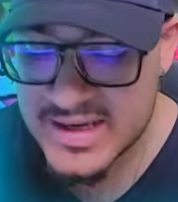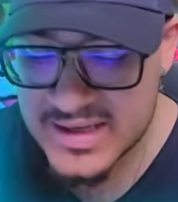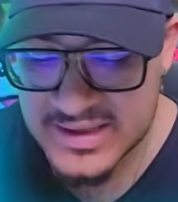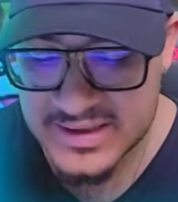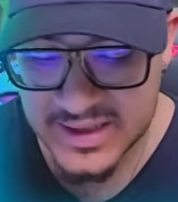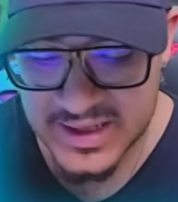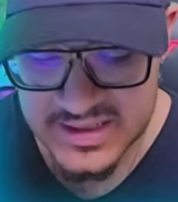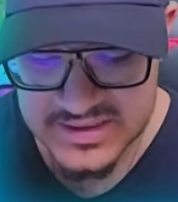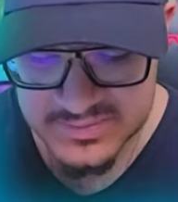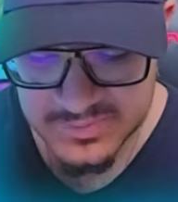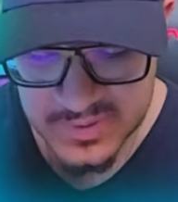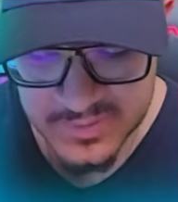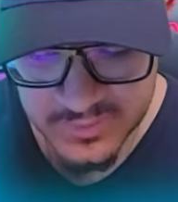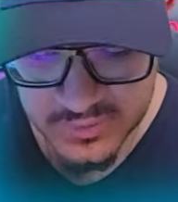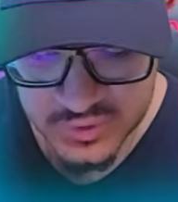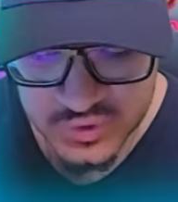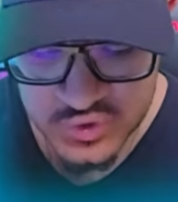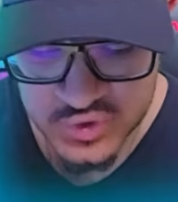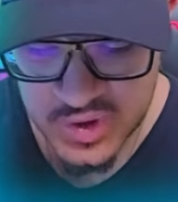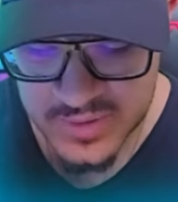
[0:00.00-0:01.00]
in case
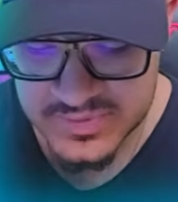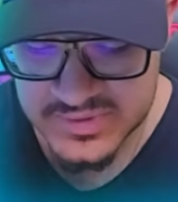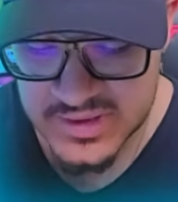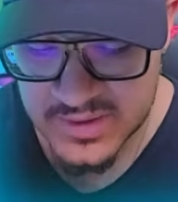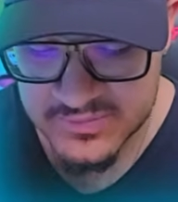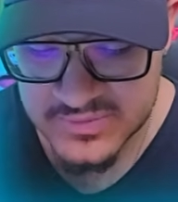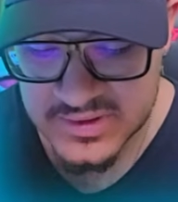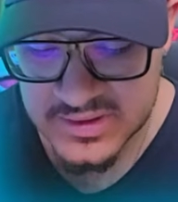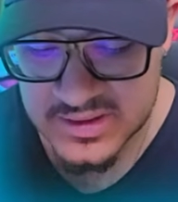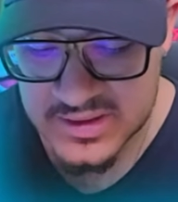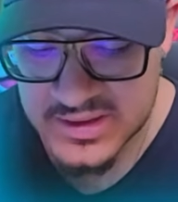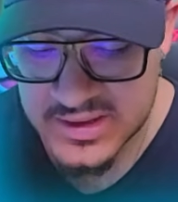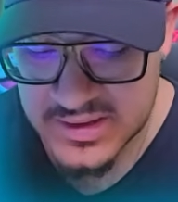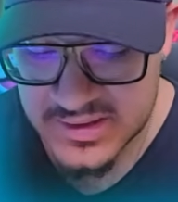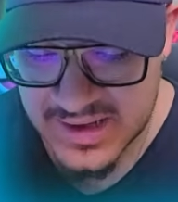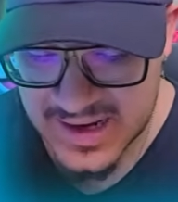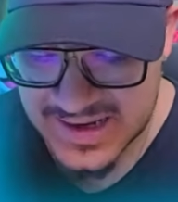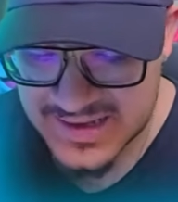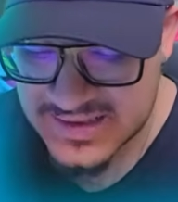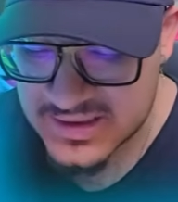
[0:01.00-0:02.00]
people drop something
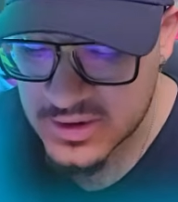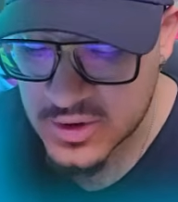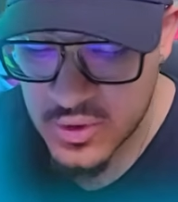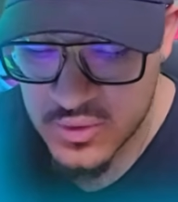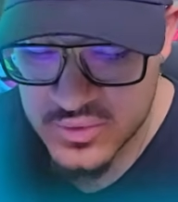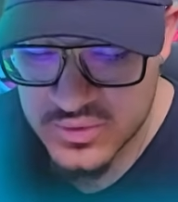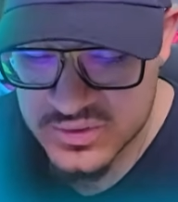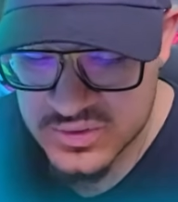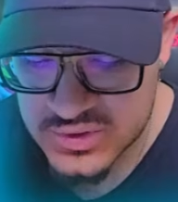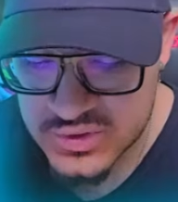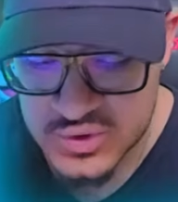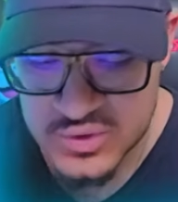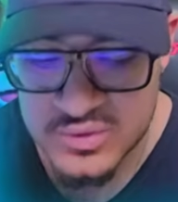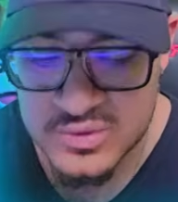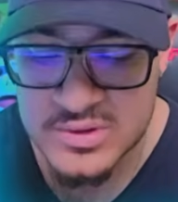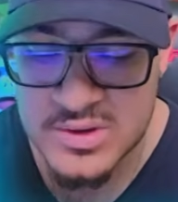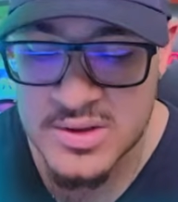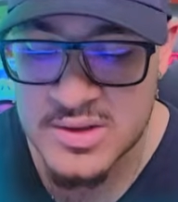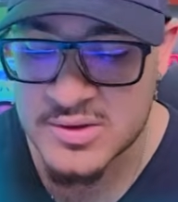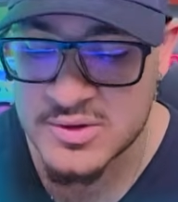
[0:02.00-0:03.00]
here and it goes to
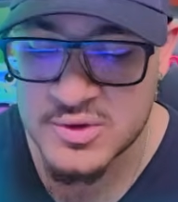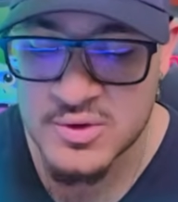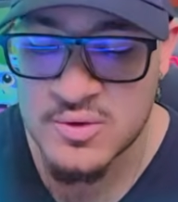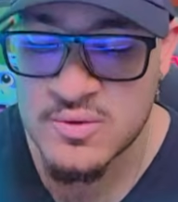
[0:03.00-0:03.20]
the,